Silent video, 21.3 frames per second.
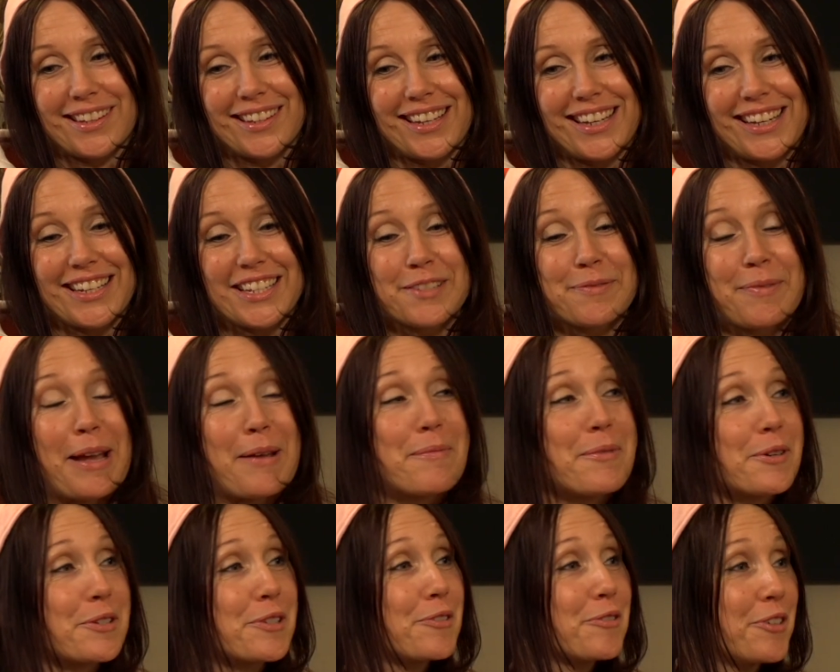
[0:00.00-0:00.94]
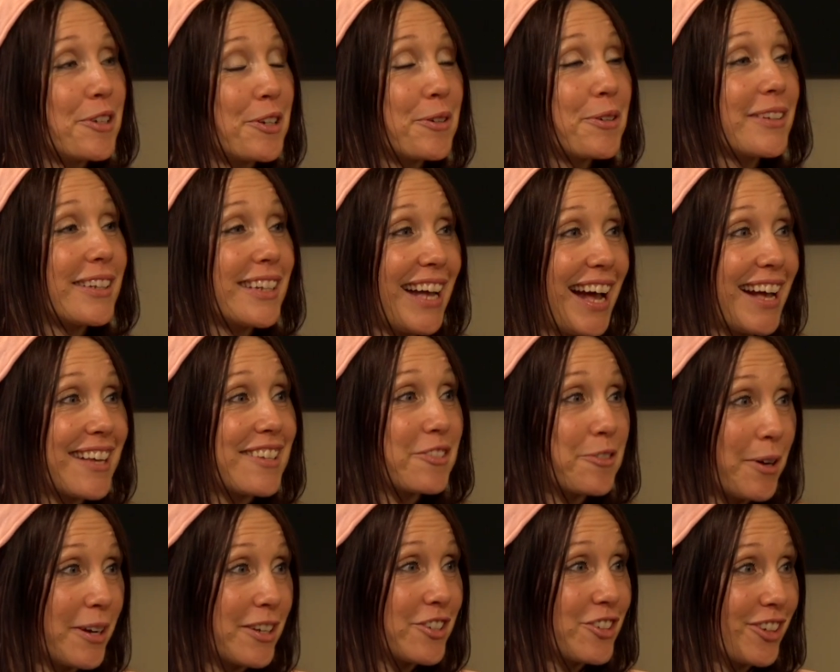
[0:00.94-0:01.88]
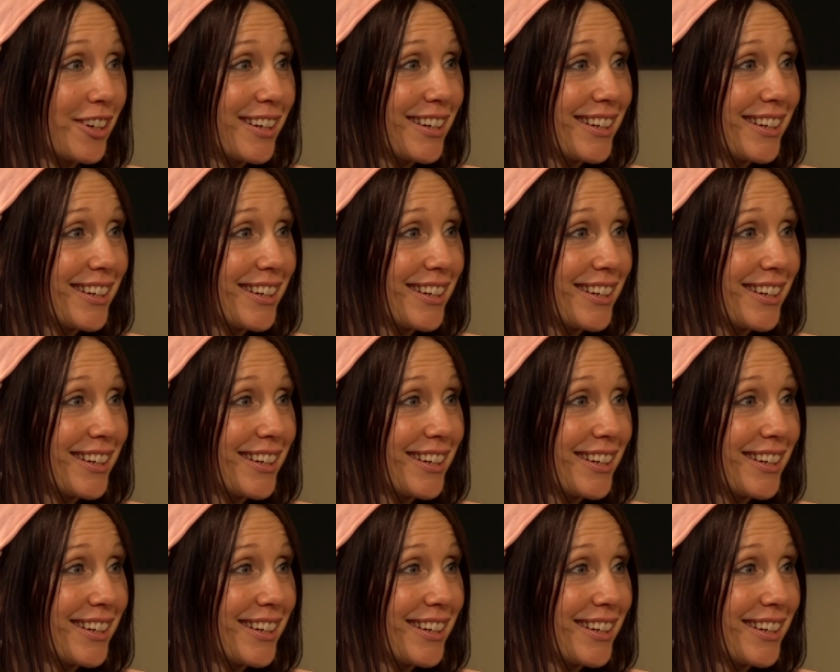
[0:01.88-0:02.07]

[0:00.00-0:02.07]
It is my most frequently asked question.